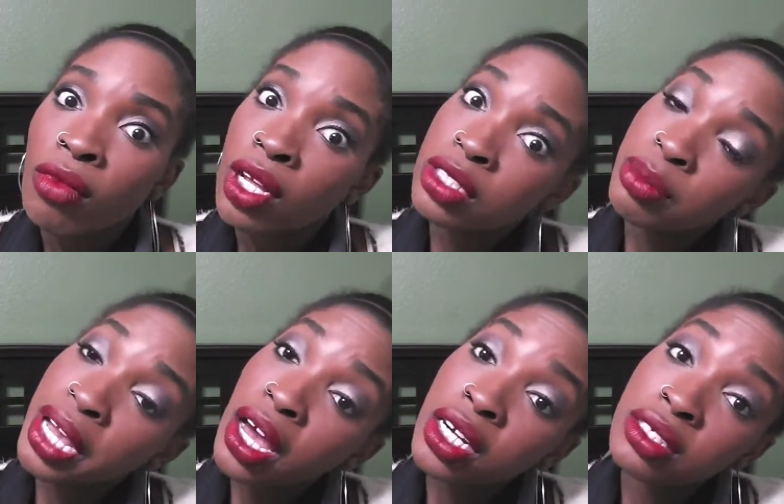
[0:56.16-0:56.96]
just to be
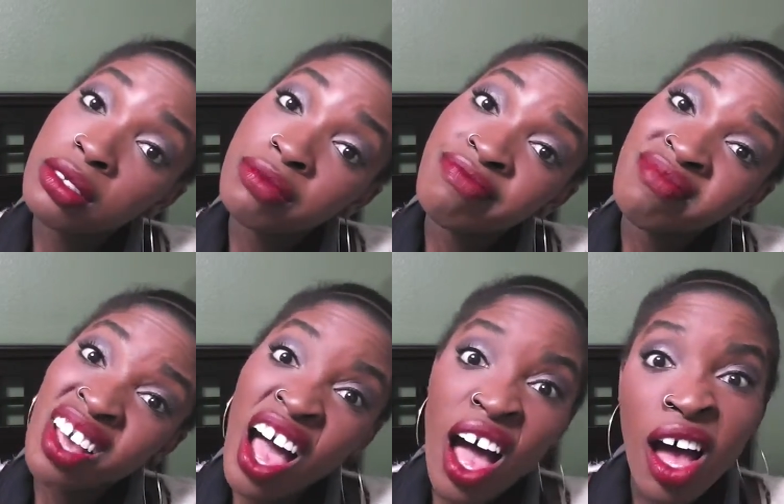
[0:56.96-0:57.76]
honest,
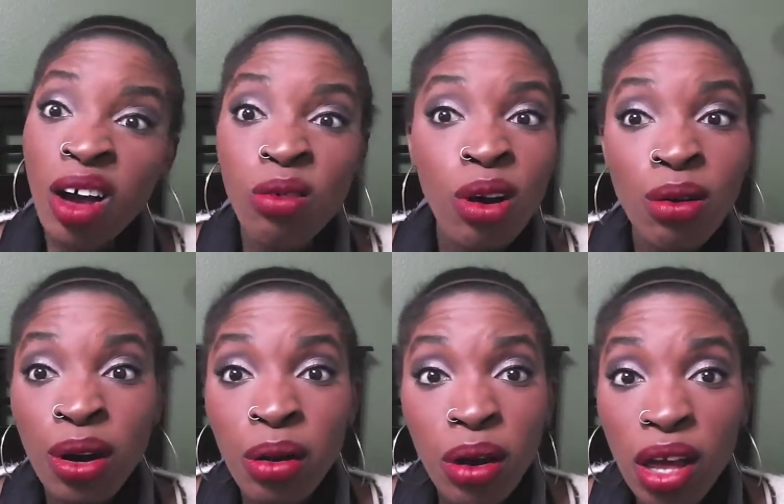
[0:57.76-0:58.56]
I don't want
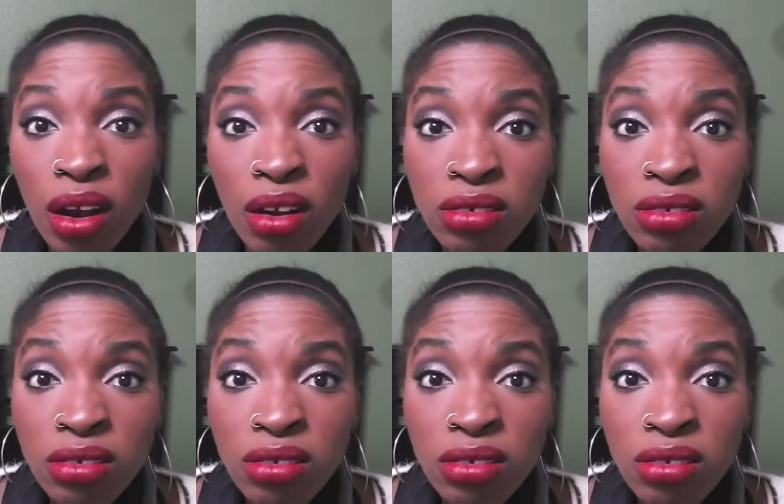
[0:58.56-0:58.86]
to do it.